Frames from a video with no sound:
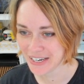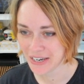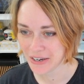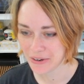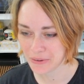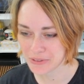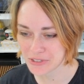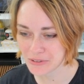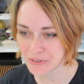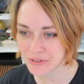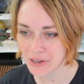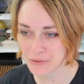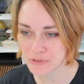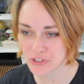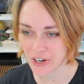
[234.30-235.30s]
Also look
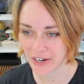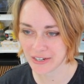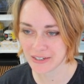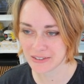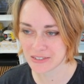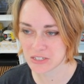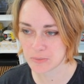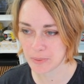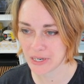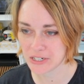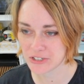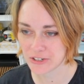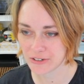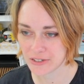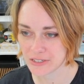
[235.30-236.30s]
how tiny this
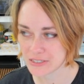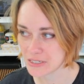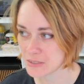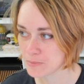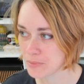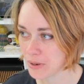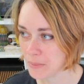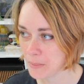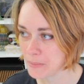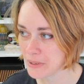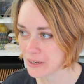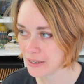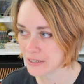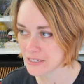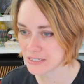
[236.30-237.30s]
picture is. It's probably
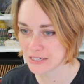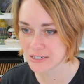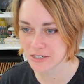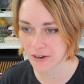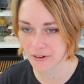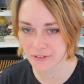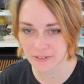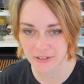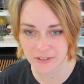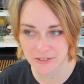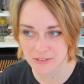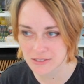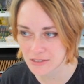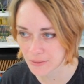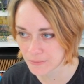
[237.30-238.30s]
like 600
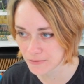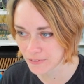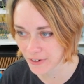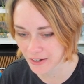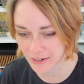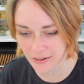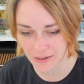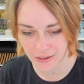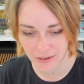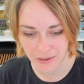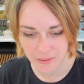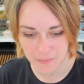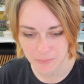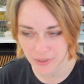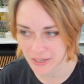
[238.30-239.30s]
something
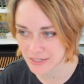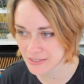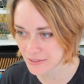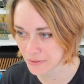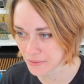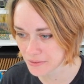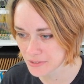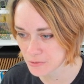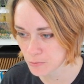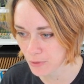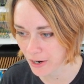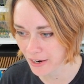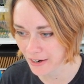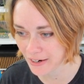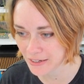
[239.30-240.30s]
pixels
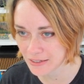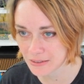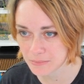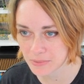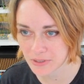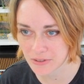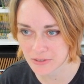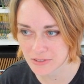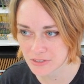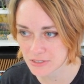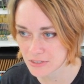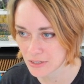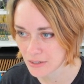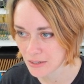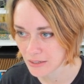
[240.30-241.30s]
wide, because
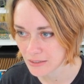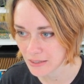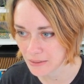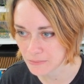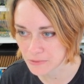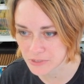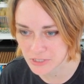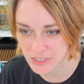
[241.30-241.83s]
that was the